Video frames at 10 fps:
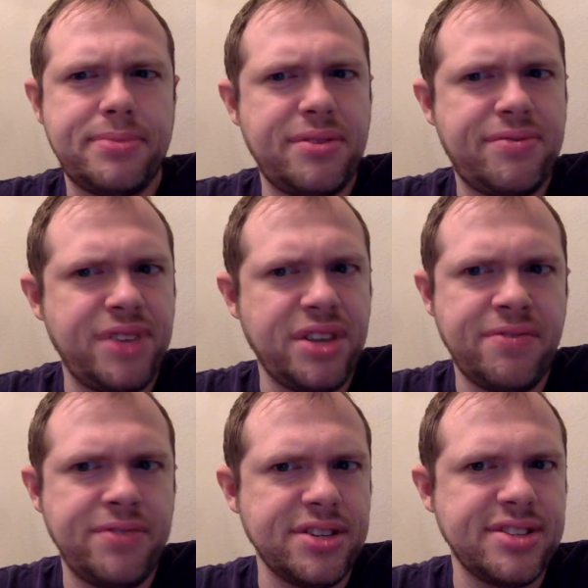the villain
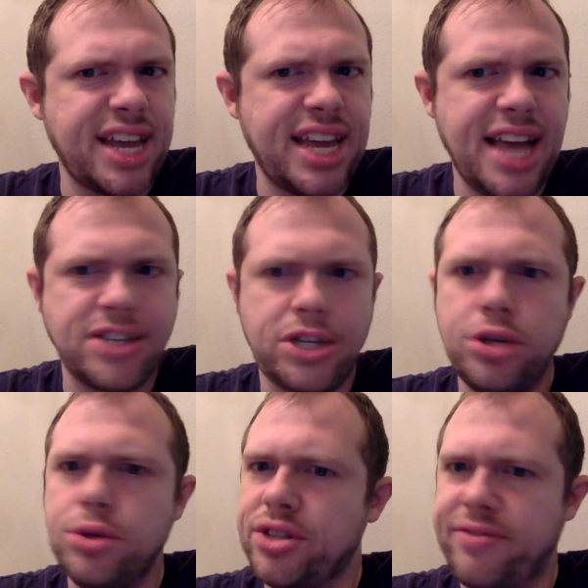feels like he has a
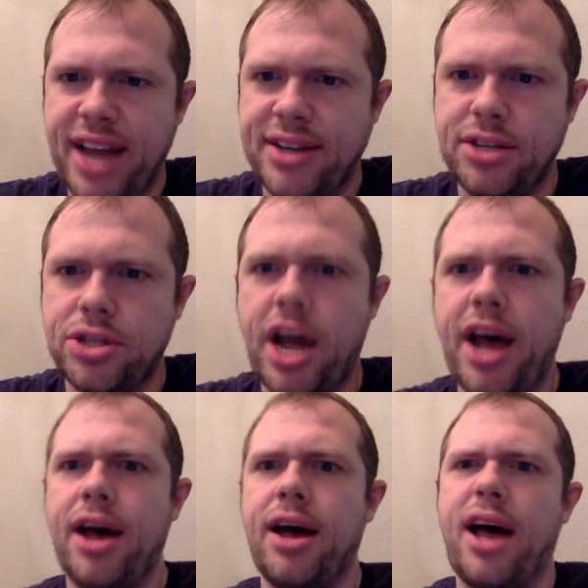huge advantage.
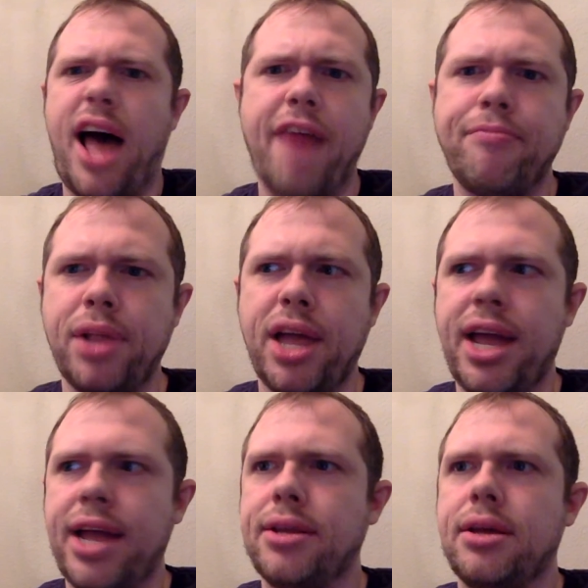I've
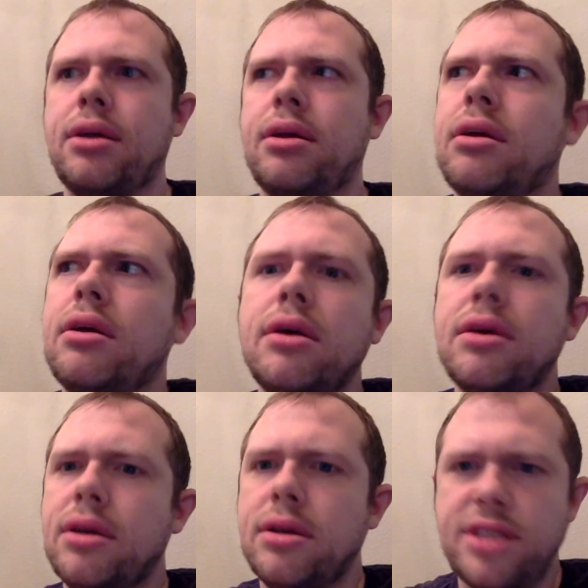played
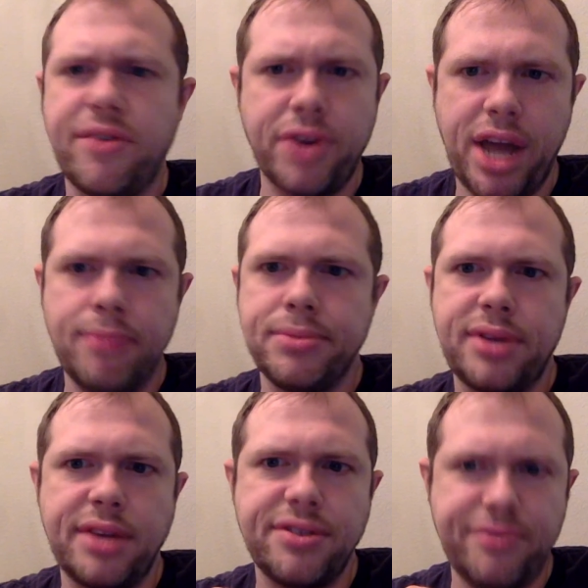several games
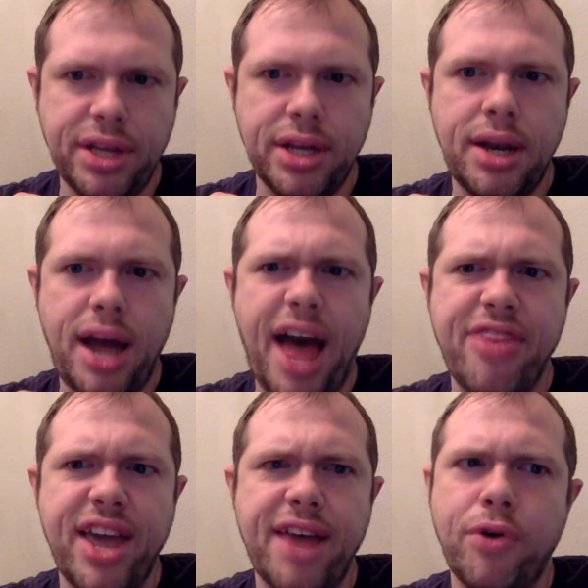as the villain. I
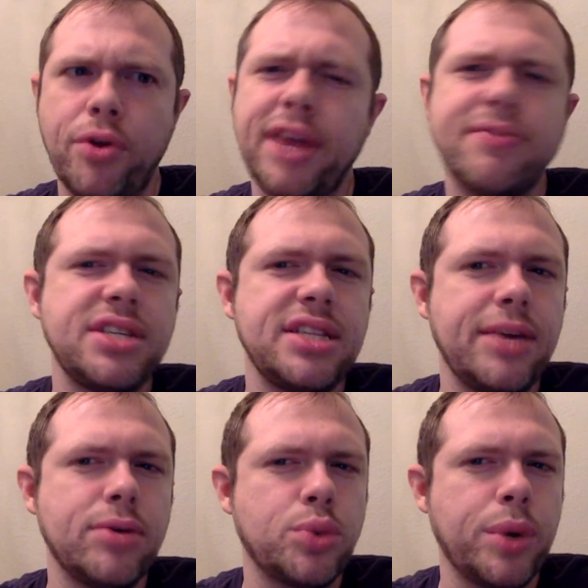think I've only ever seen the
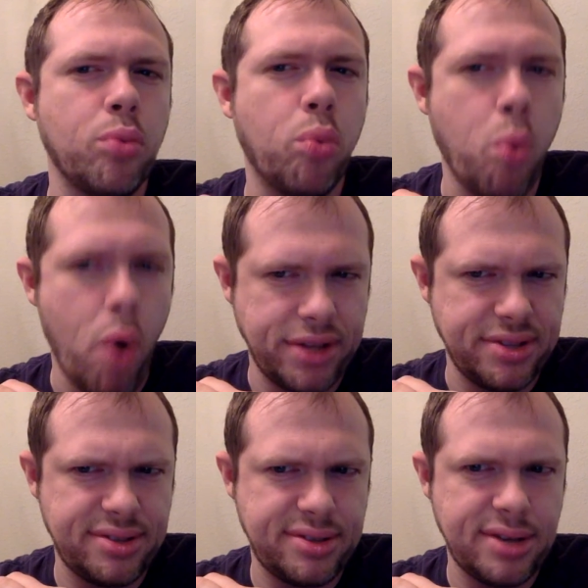heroes win
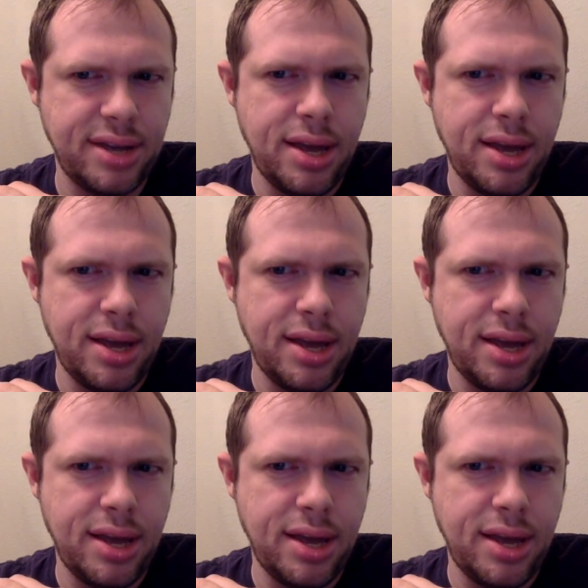once.